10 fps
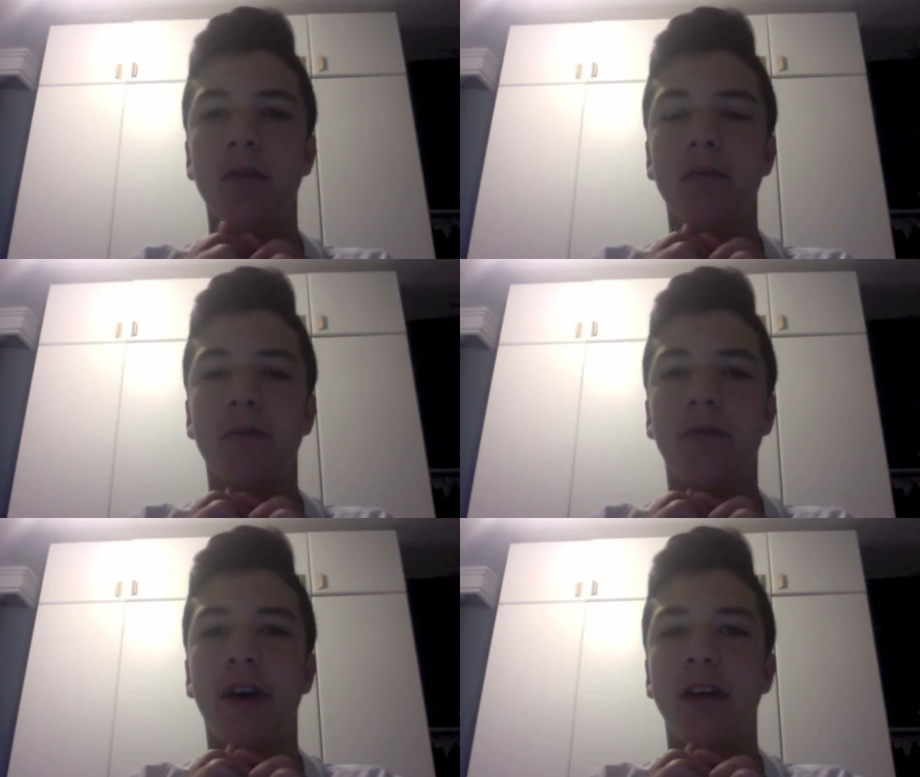
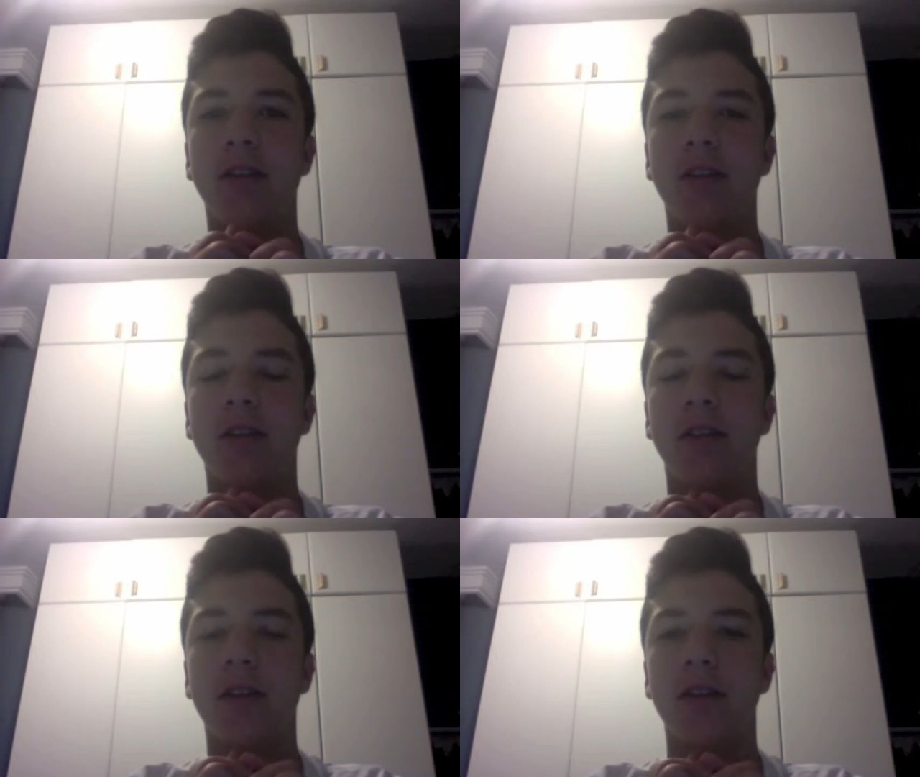
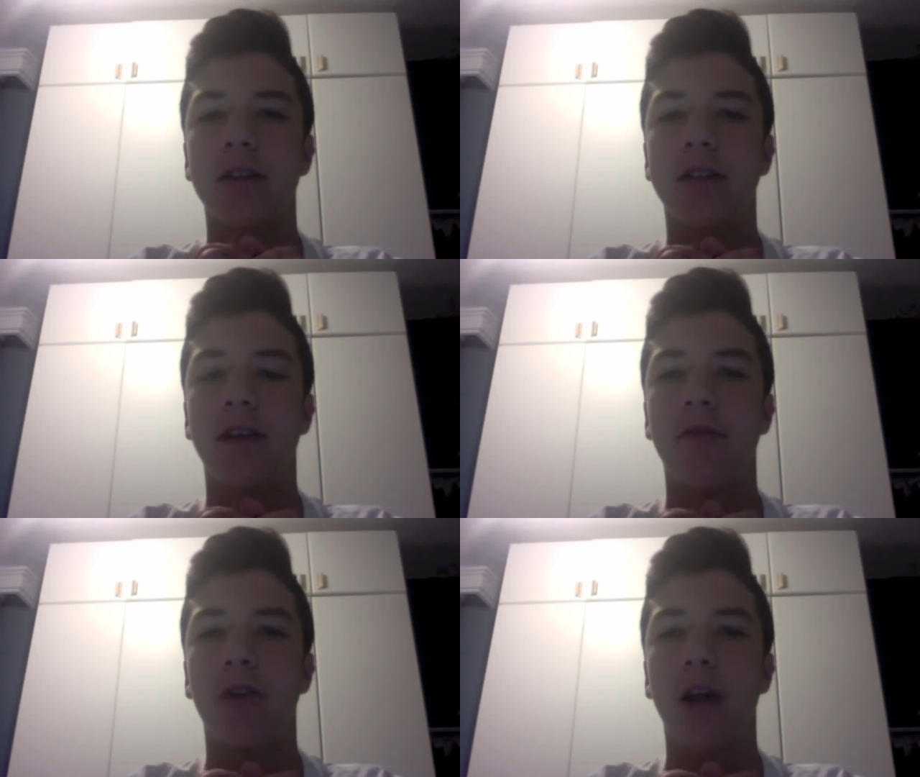faced
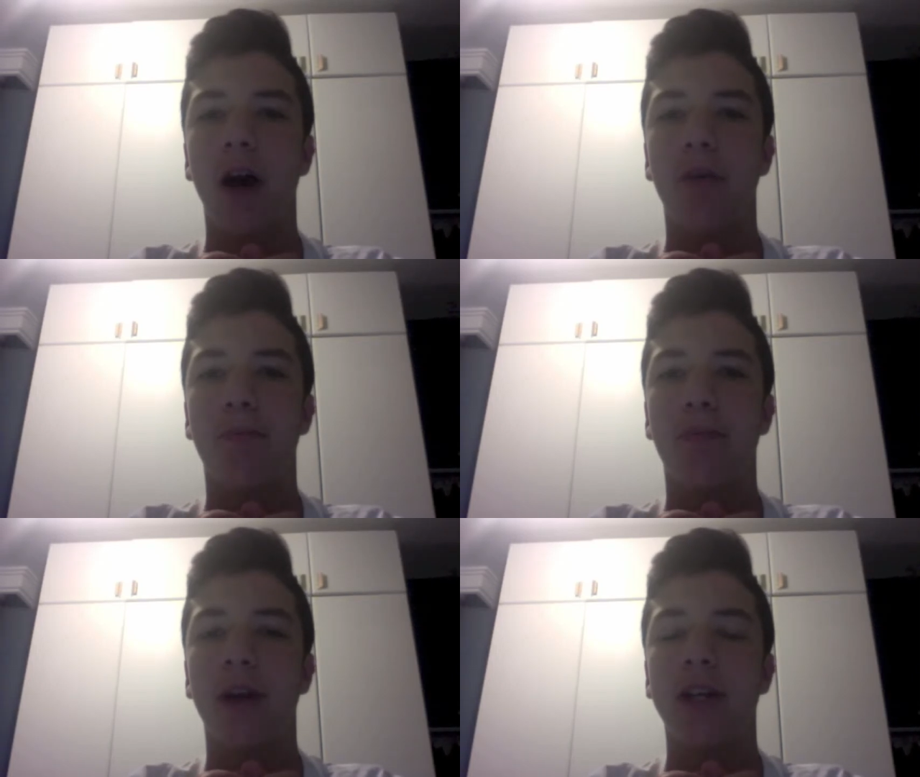several
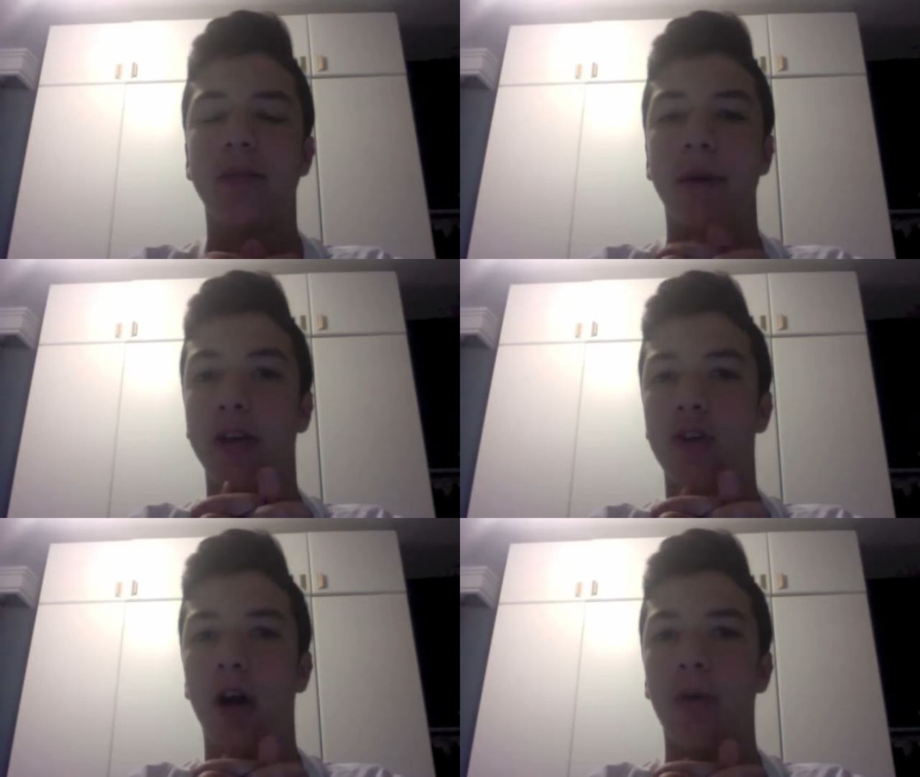
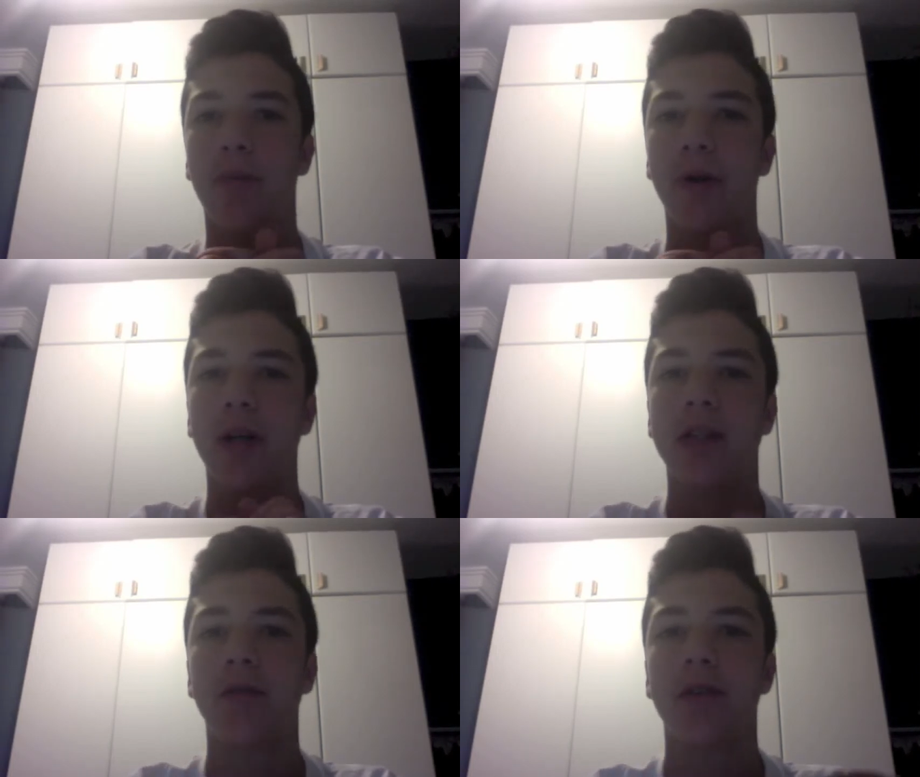major
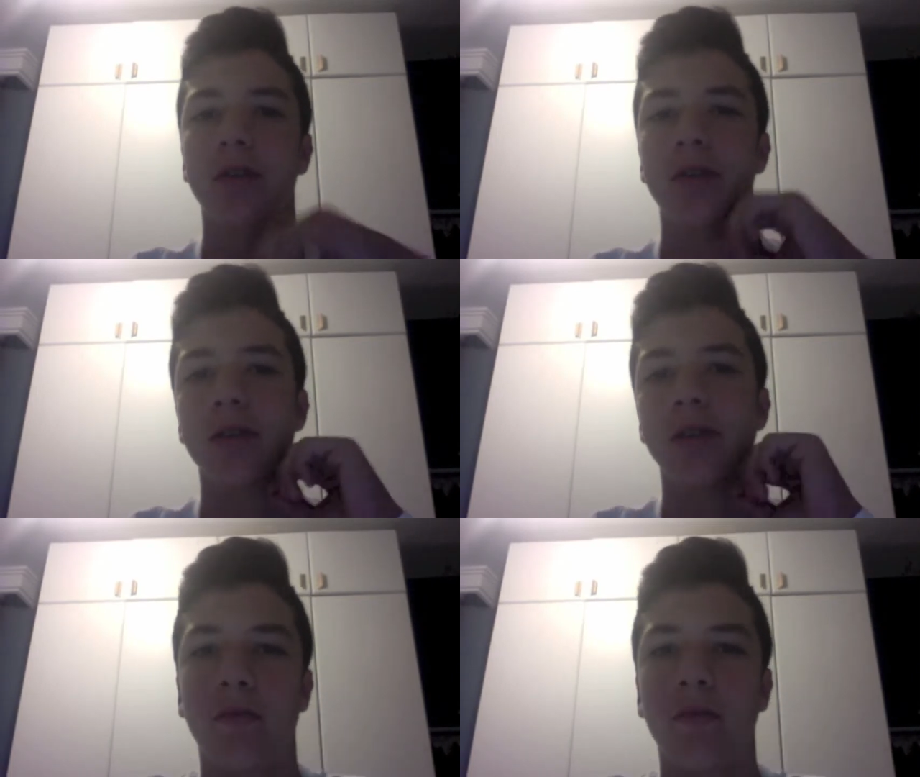outbreaks of the
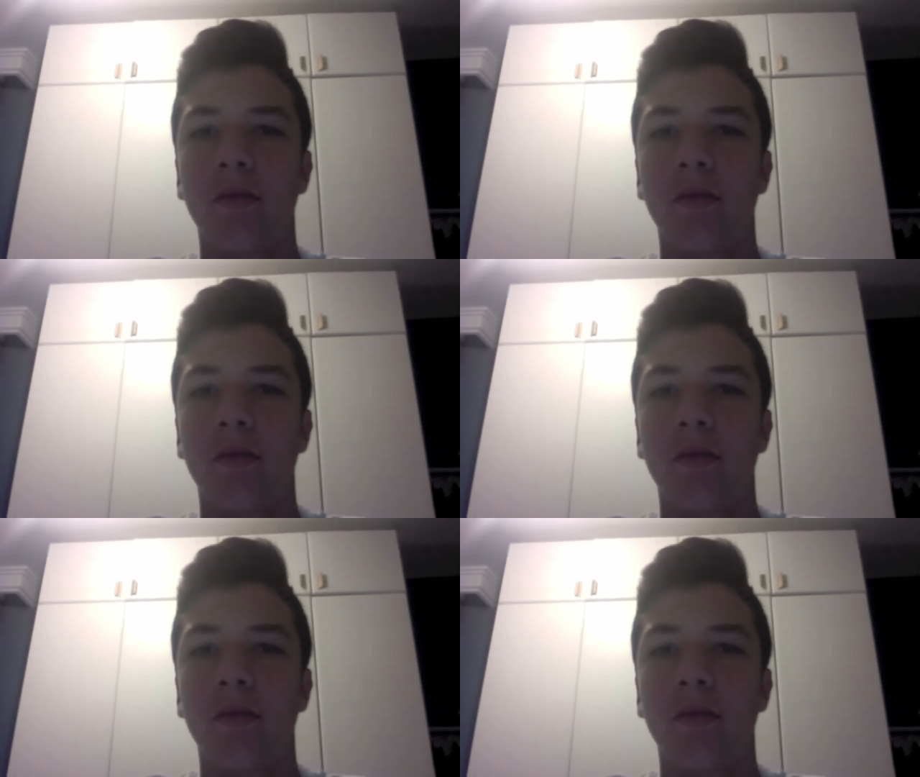disease.